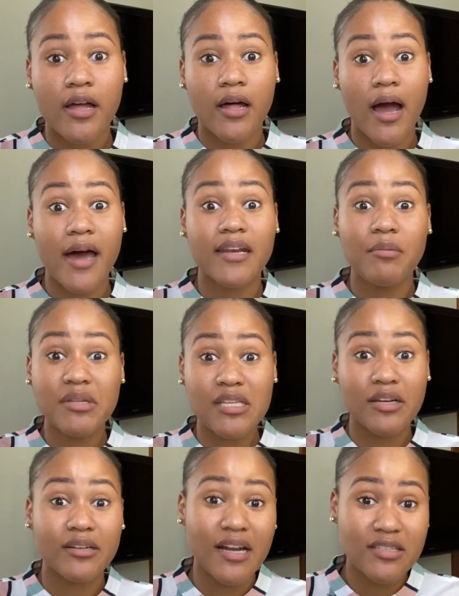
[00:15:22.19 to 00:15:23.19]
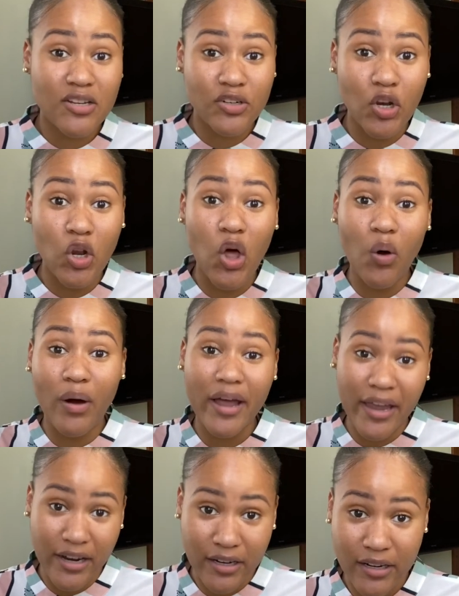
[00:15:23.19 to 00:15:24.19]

And let me tell you, that's on the lower end.